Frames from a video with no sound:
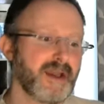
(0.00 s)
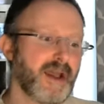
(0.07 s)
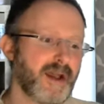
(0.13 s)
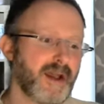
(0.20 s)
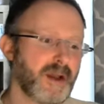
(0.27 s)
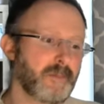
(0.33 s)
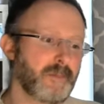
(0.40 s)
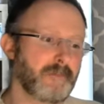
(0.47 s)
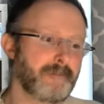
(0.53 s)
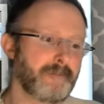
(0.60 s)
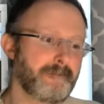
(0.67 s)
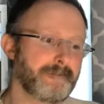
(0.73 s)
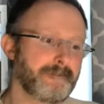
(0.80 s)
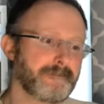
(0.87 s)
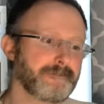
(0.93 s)

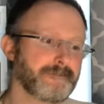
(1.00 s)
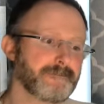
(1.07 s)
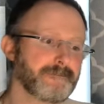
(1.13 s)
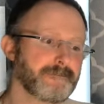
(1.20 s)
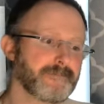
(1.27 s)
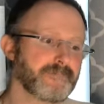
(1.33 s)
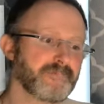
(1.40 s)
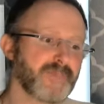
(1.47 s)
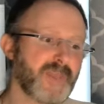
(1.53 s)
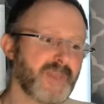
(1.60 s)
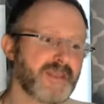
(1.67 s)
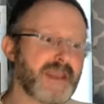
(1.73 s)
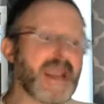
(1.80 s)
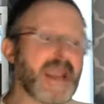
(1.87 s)
um, they